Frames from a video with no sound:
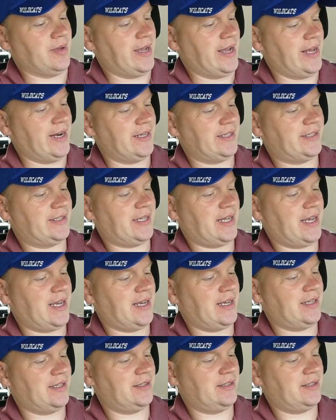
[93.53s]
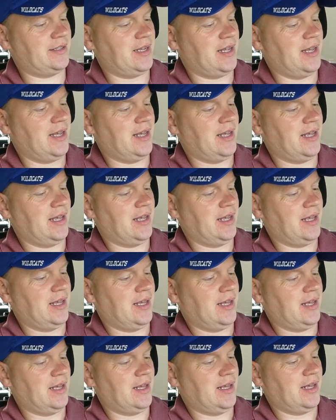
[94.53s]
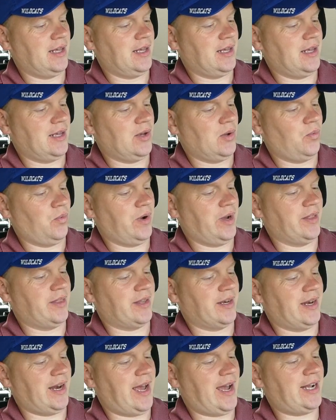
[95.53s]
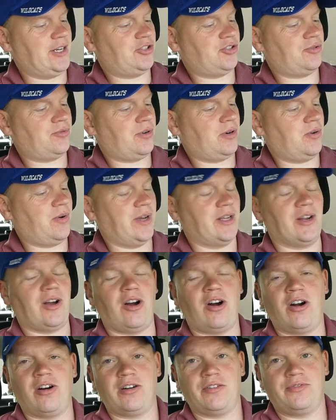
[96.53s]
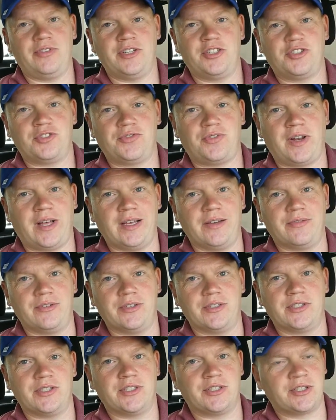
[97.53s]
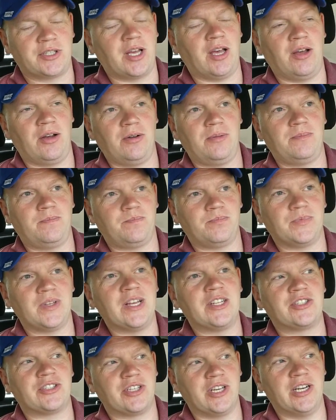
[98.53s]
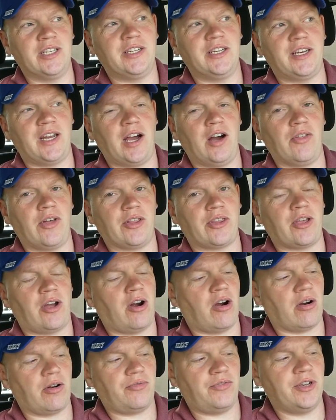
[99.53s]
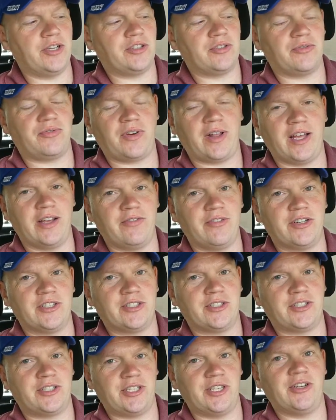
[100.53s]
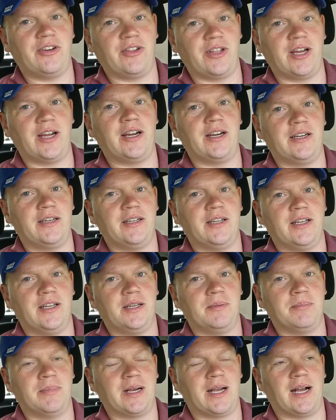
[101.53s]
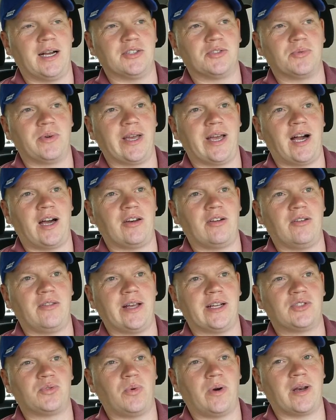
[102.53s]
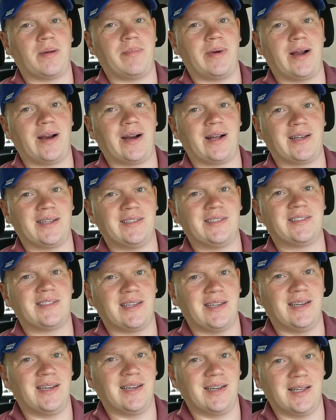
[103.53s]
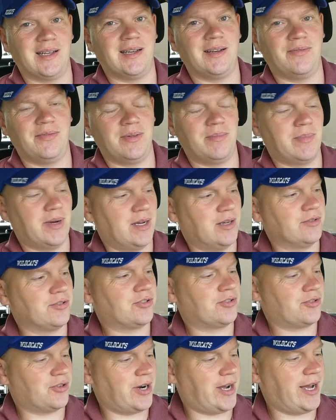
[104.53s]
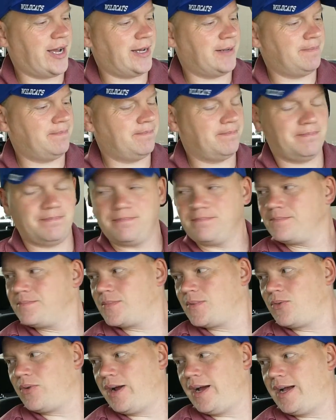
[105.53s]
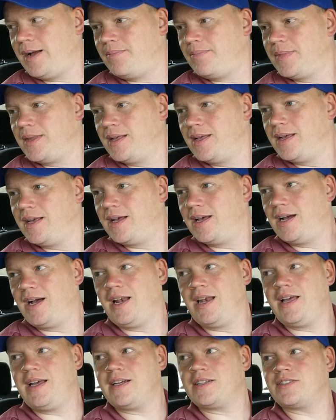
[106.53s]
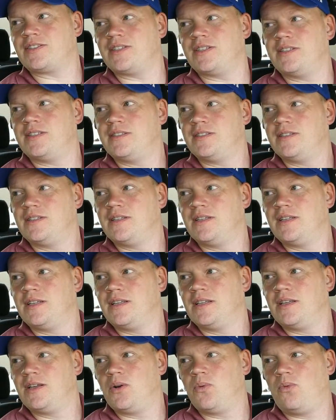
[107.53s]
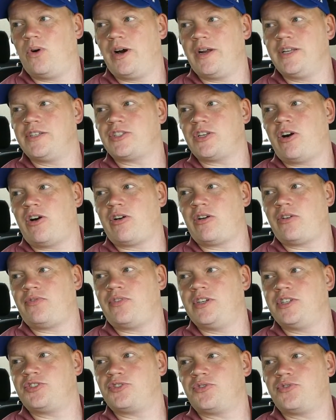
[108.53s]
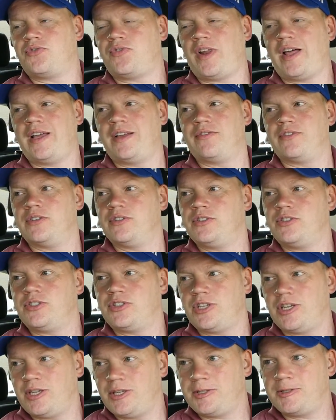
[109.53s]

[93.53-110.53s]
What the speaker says: And it says with natural and artificial flavors. So it's good to know that the artificial flavors are still there, because we all know that's what Americans love the most, right? Right. Alexa, what is artificial flavors?